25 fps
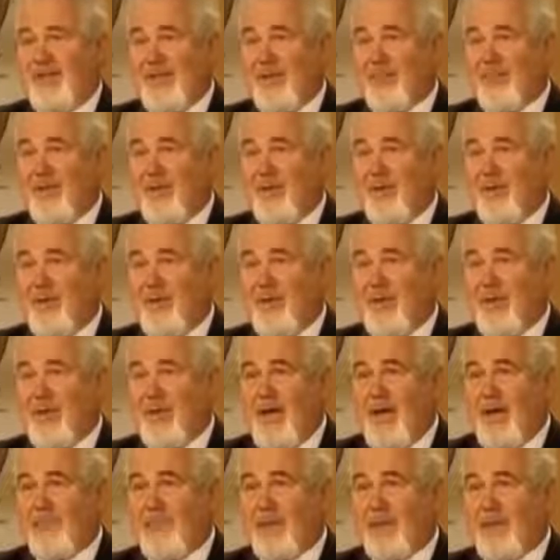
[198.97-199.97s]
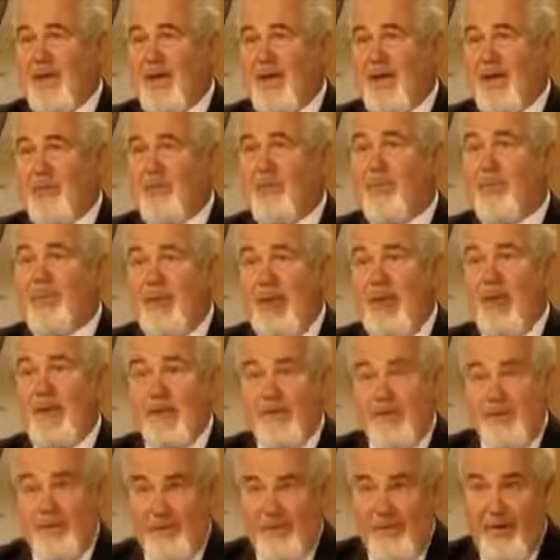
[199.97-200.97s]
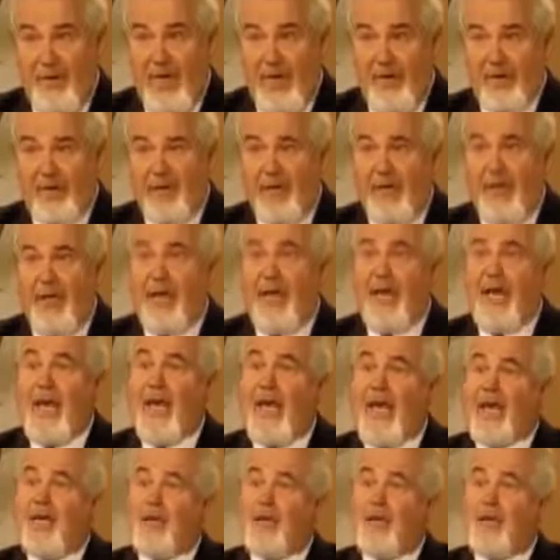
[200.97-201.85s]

to take something 3 times a day, but that's the fact.